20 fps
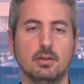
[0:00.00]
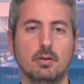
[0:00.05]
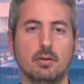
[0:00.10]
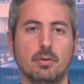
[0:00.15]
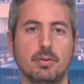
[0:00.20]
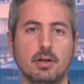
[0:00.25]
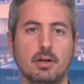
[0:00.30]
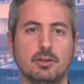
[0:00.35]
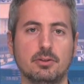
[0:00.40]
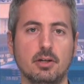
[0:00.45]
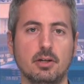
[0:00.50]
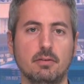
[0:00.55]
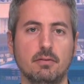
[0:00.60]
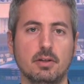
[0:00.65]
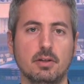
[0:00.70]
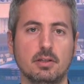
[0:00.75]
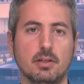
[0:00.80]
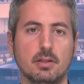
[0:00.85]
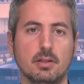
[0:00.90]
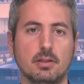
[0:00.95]
on their
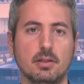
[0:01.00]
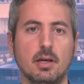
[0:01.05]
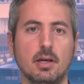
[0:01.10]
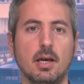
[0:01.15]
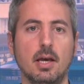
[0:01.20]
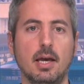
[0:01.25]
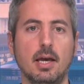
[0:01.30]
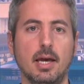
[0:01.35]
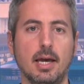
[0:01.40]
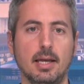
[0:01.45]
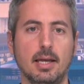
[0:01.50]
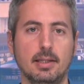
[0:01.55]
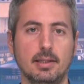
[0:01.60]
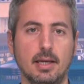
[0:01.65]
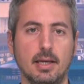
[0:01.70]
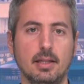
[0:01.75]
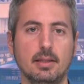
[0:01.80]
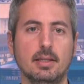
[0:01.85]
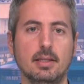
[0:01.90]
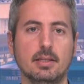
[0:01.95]
services and
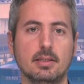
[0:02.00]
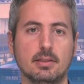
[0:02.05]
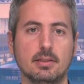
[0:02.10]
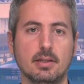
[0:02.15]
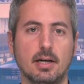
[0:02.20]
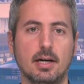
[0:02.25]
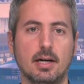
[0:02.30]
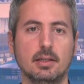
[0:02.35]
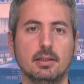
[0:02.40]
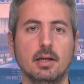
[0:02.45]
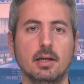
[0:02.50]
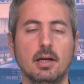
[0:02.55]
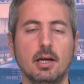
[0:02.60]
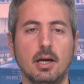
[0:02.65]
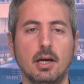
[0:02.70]
then discard